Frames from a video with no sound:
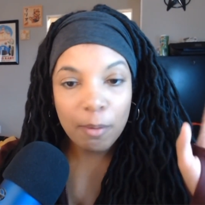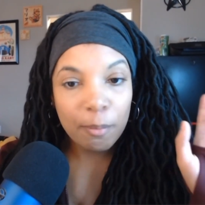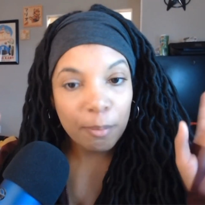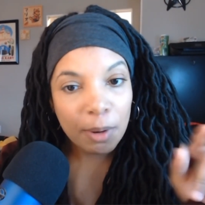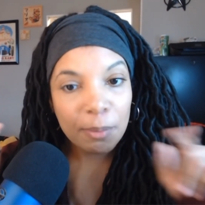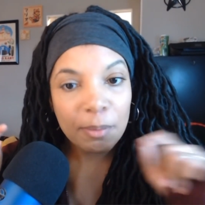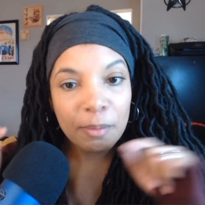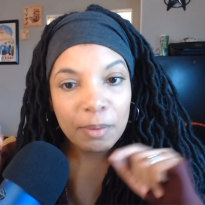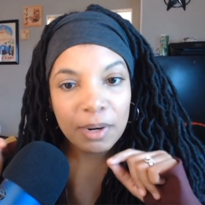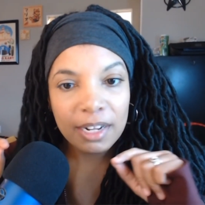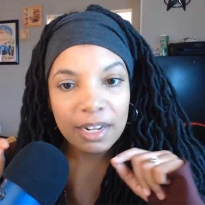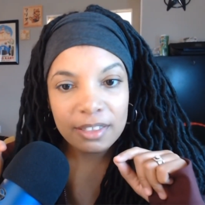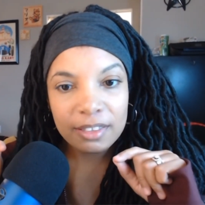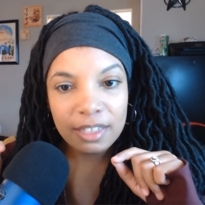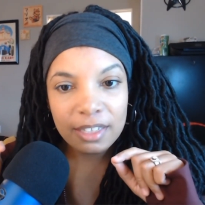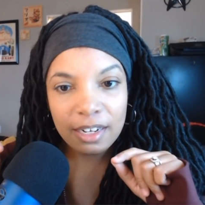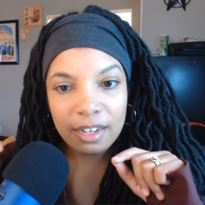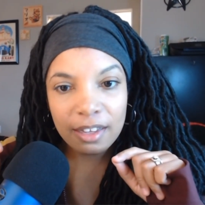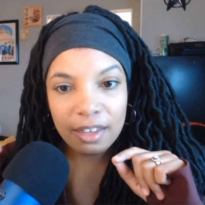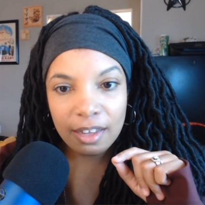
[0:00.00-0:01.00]
Remember when I
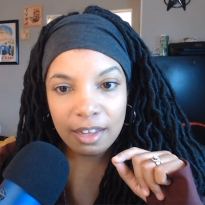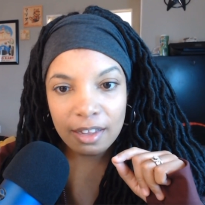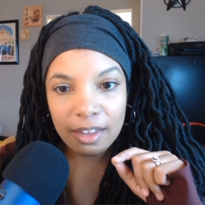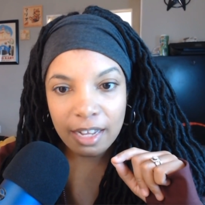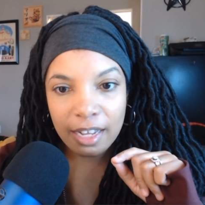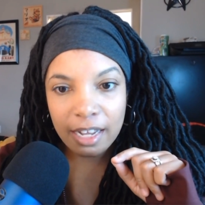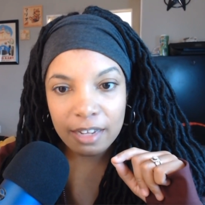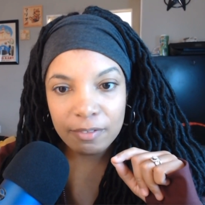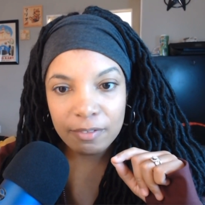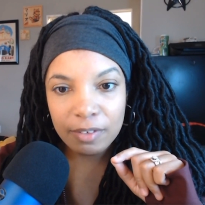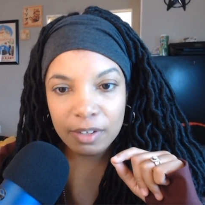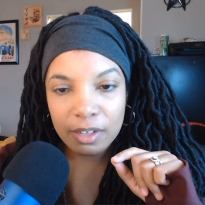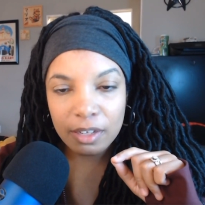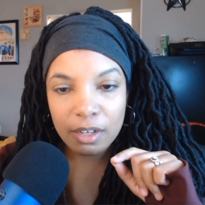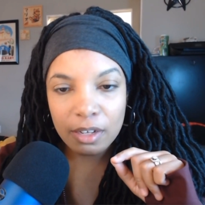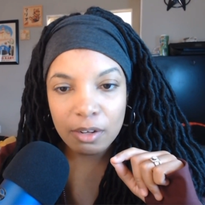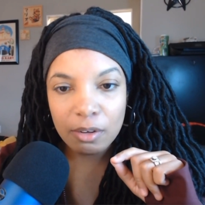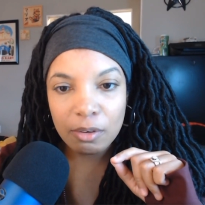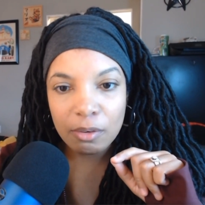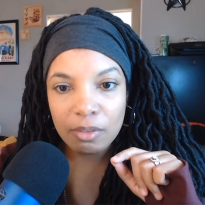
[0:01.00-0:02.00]
said in the last
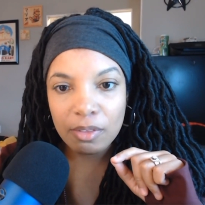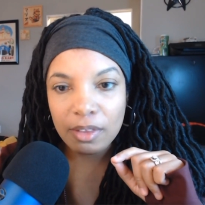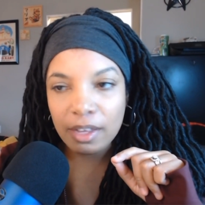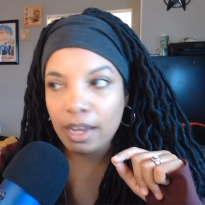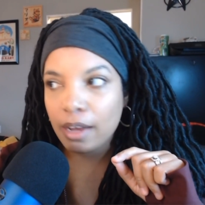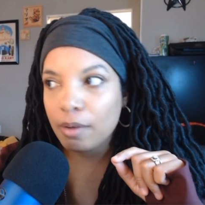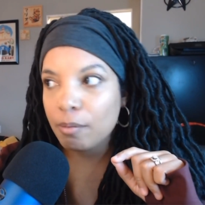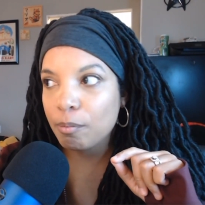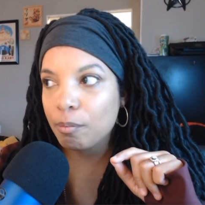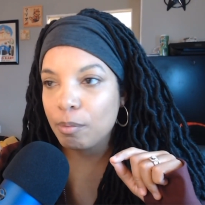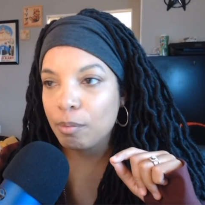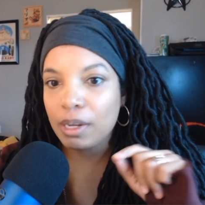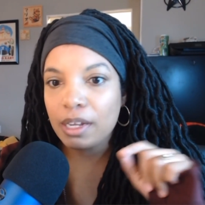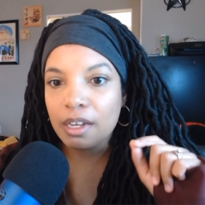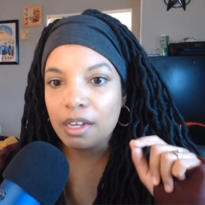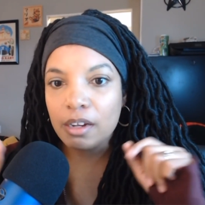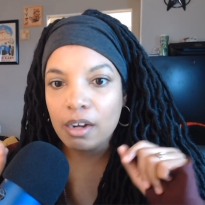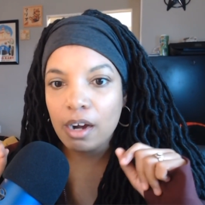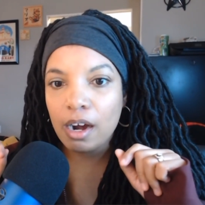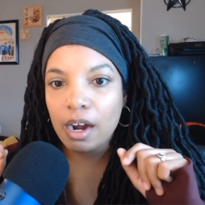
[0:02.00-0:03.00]
video that we get
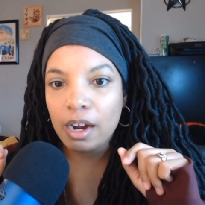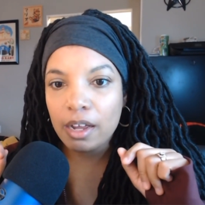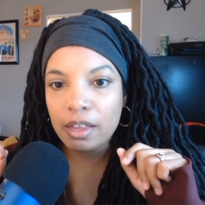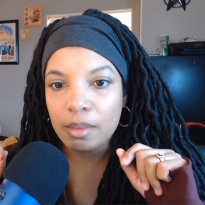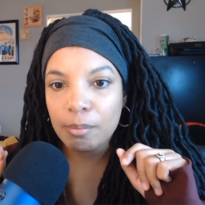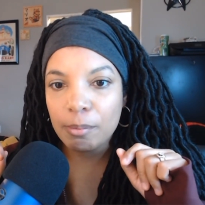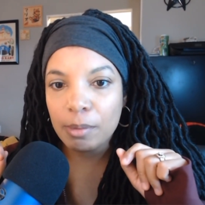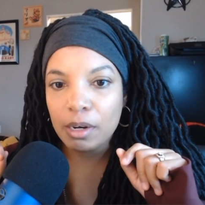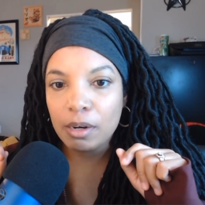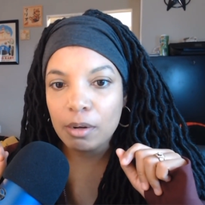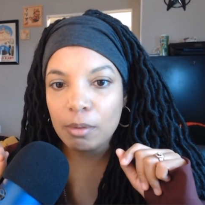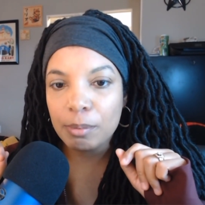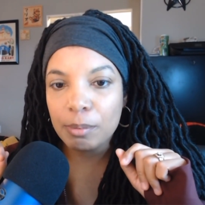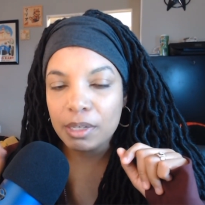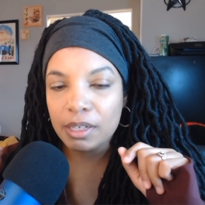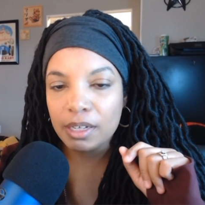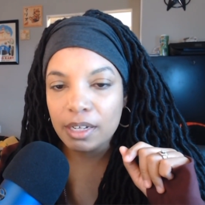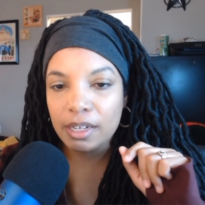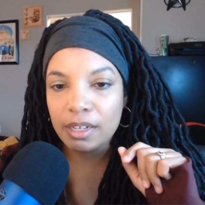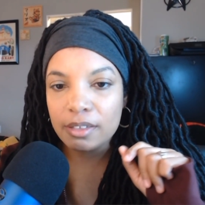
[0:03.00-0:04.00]
caught in the middle
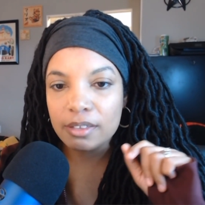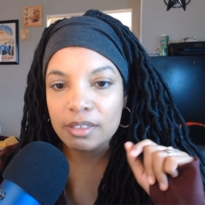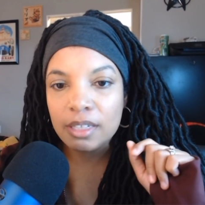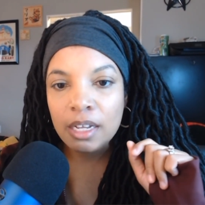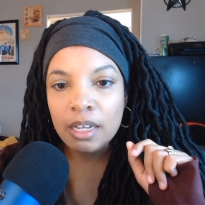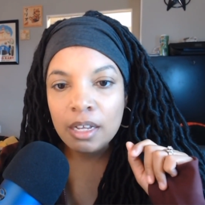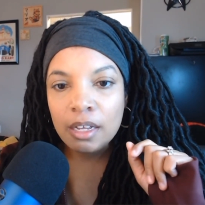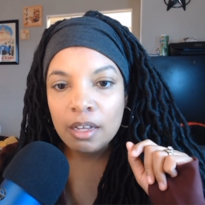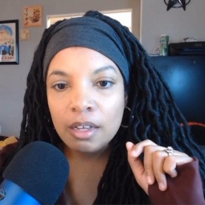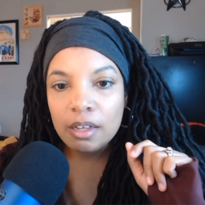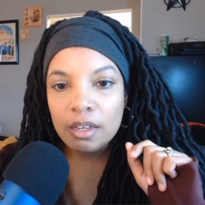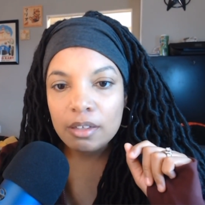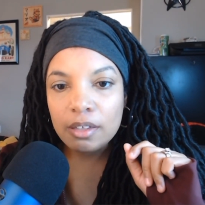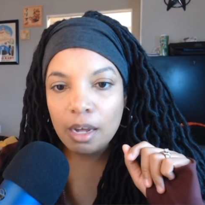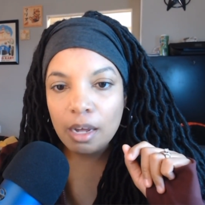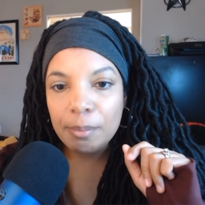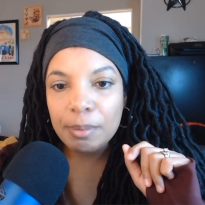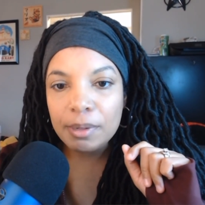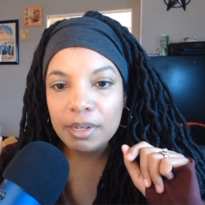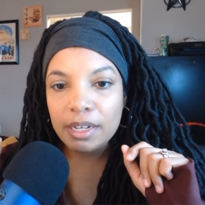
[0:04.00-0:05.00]
because
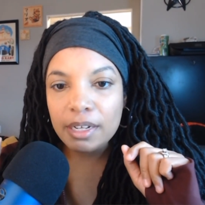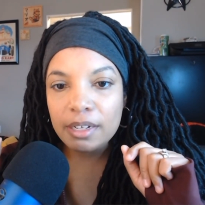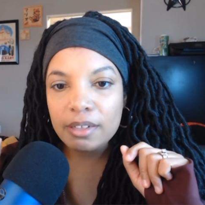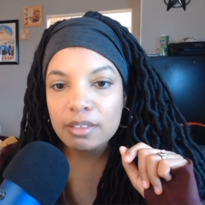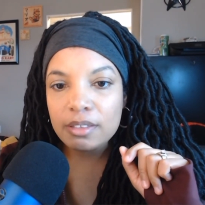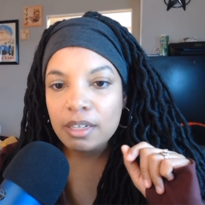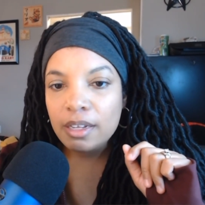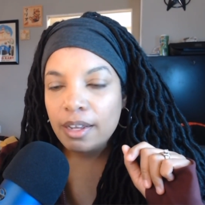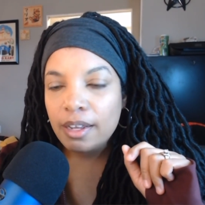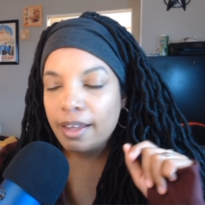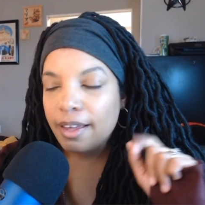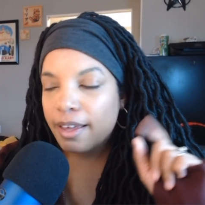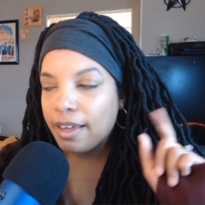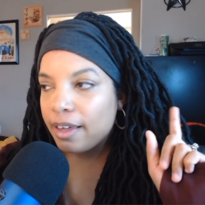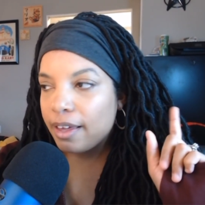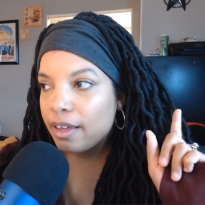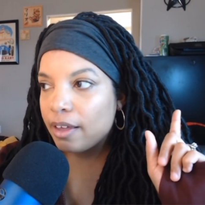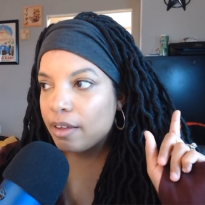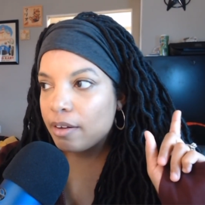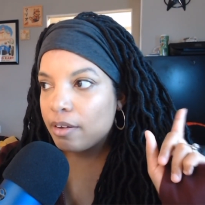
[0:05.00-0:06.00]
companies
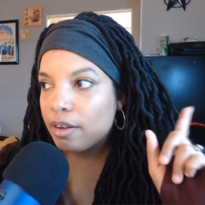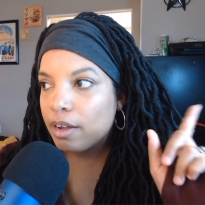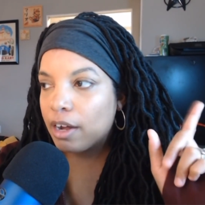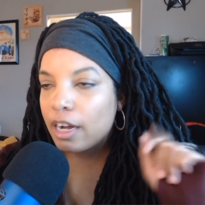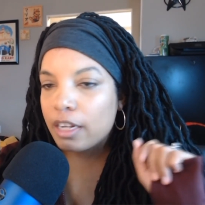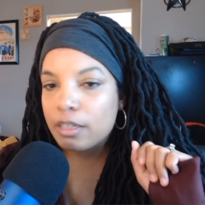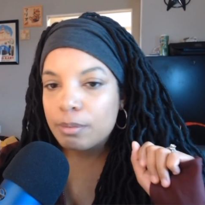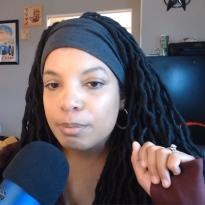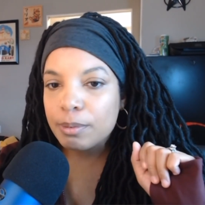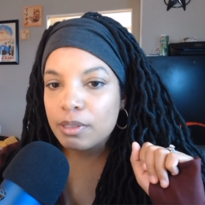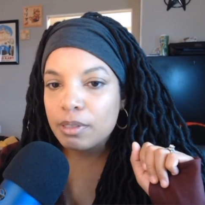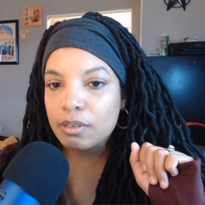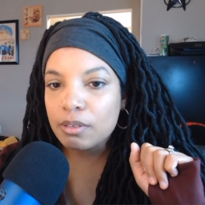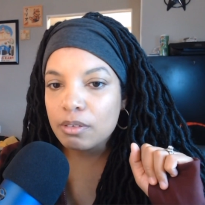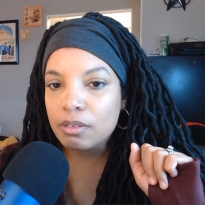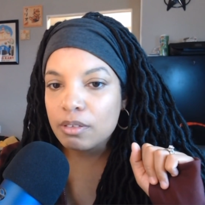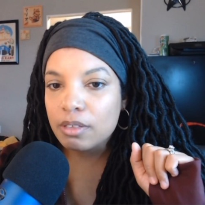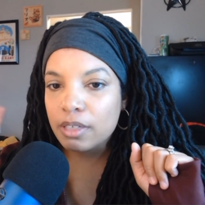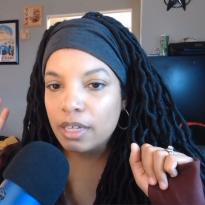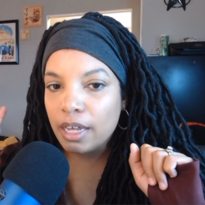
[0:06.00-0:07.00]
and
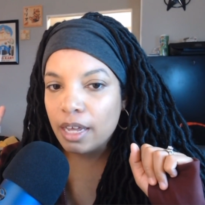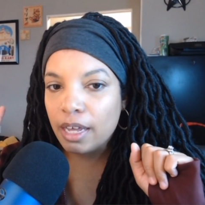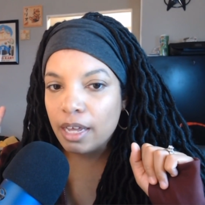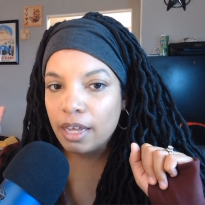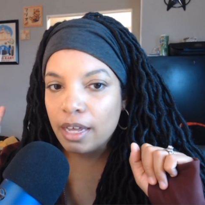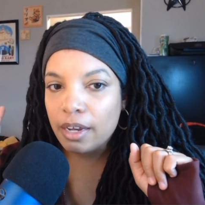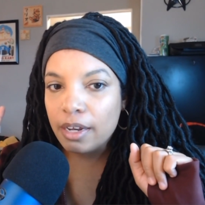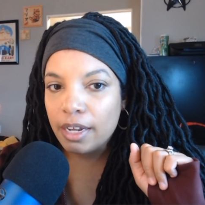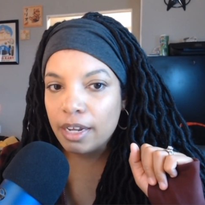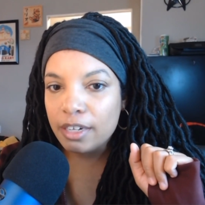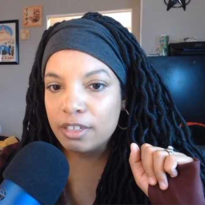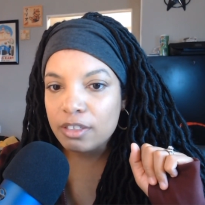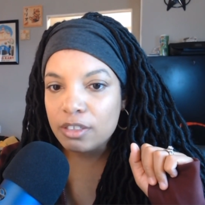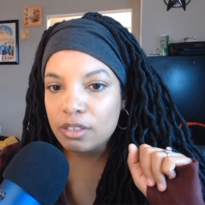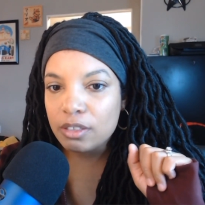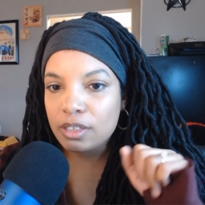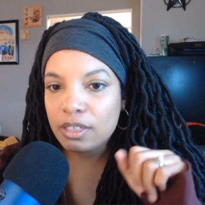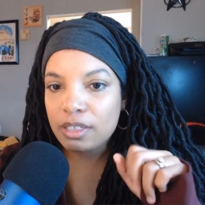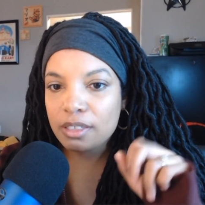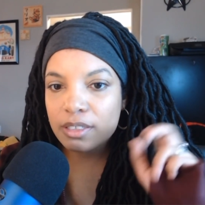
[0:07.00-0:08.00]
hospitals and
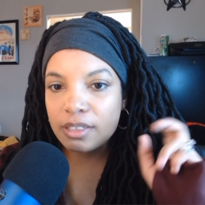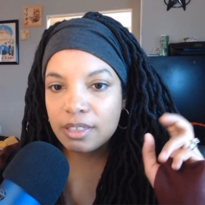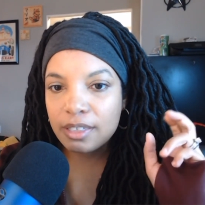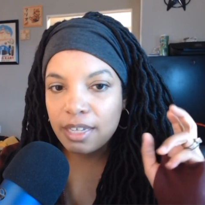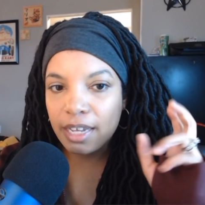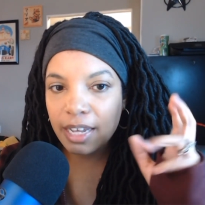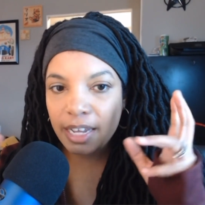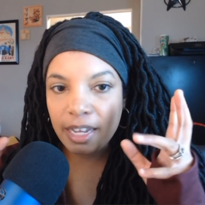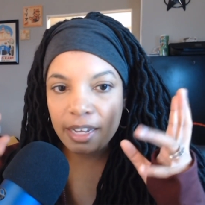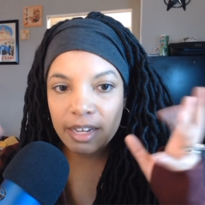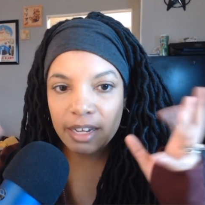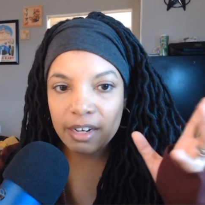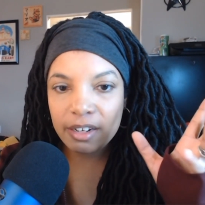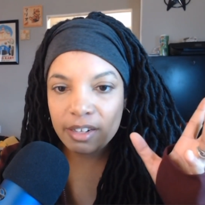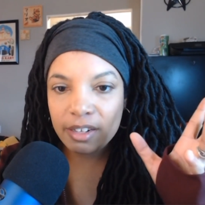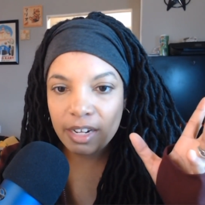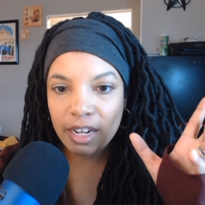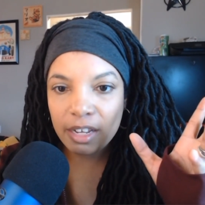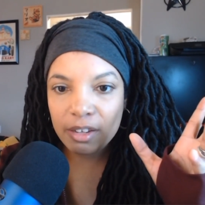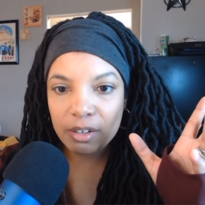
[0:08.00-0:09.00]
insurance can't get it
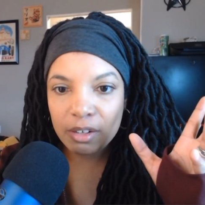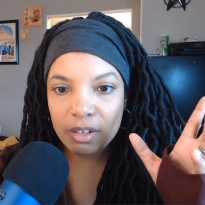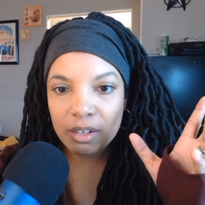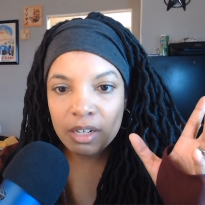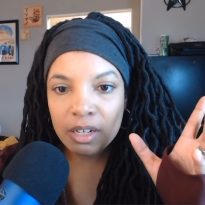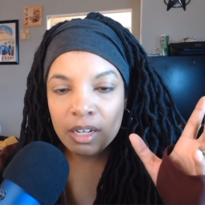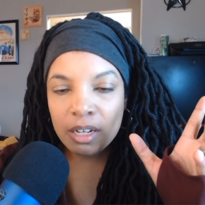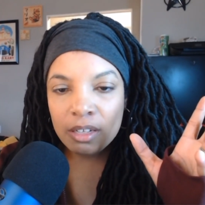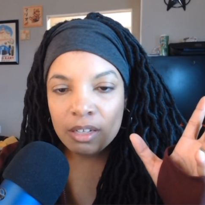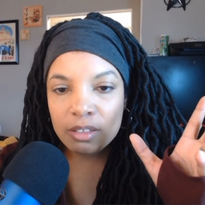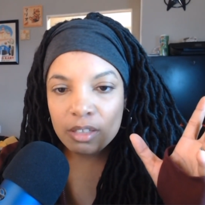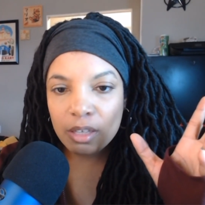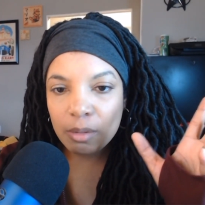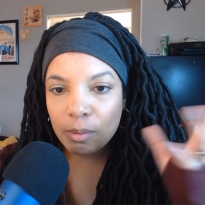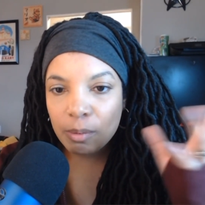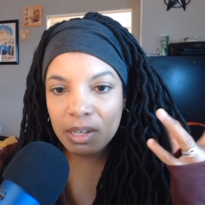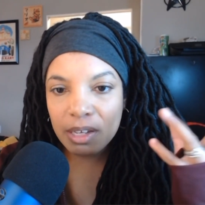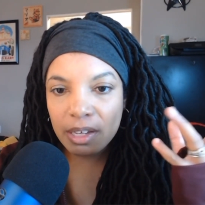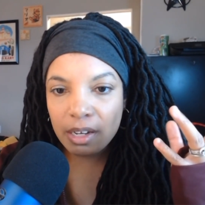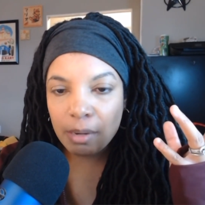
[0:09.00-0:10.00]
together so that we
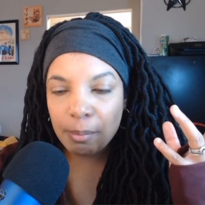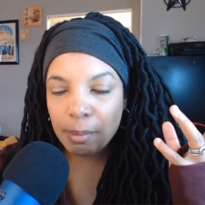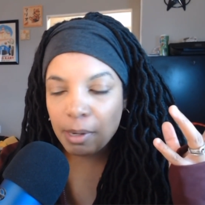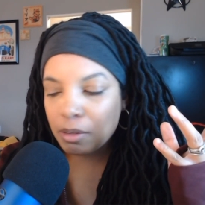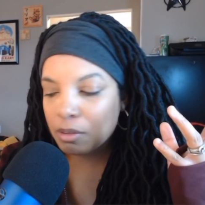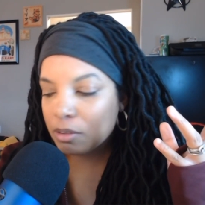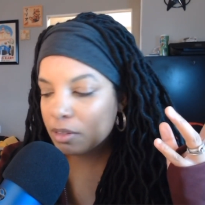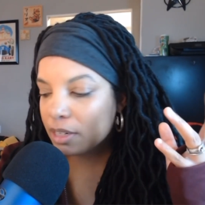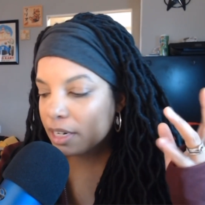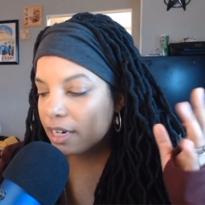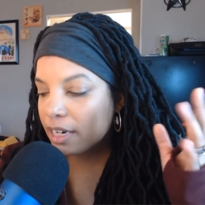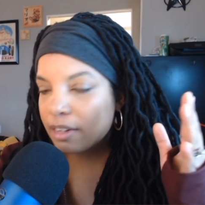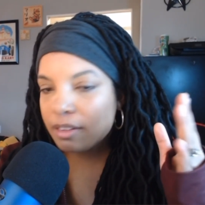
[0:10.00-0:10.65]
can get our medical care?